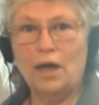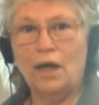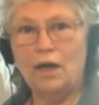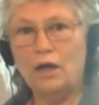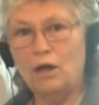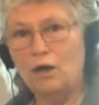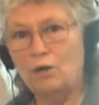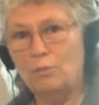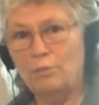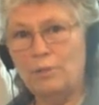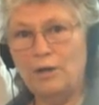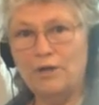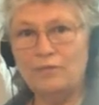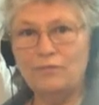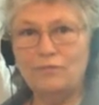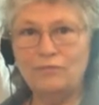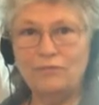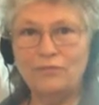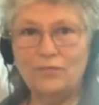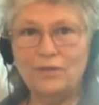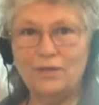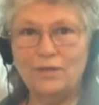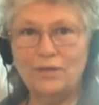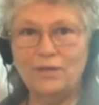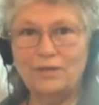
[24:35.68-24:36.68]
I hope
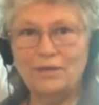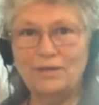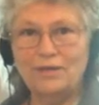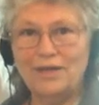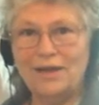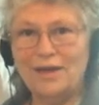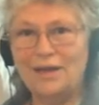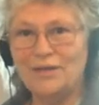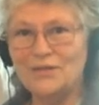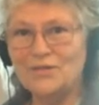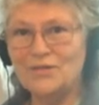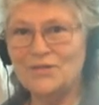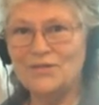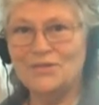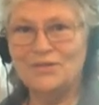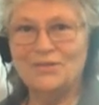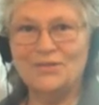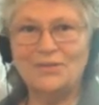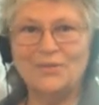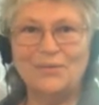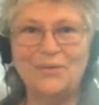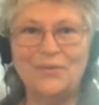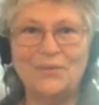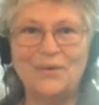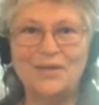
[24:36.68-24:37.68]
I've answered
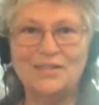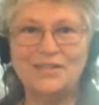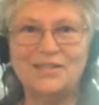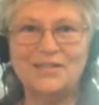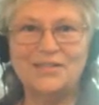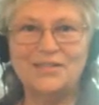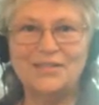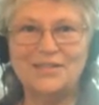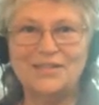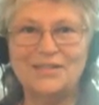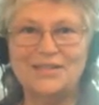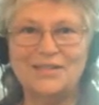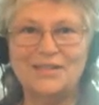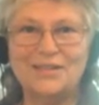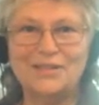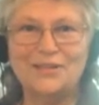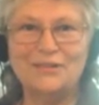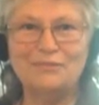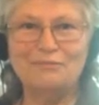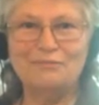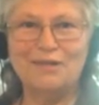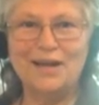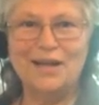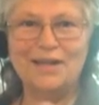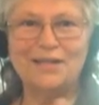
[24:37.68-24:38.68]
the questions that
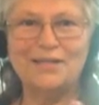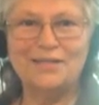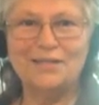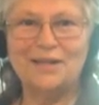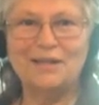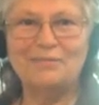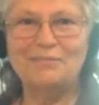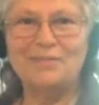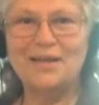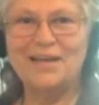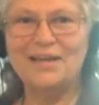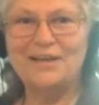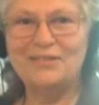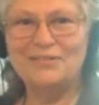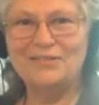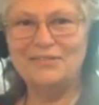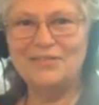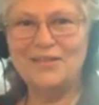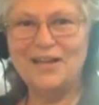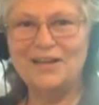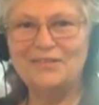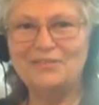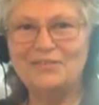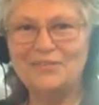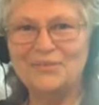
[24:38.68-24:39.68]
you raised. I may
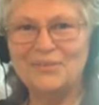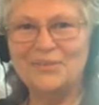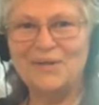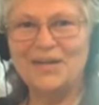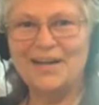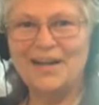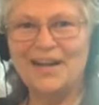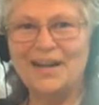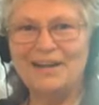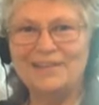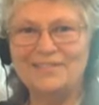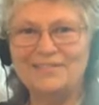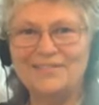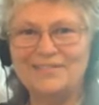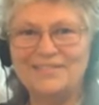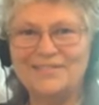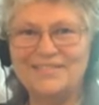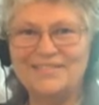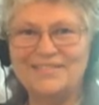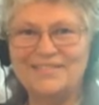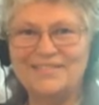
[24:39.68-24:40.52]
have left one out.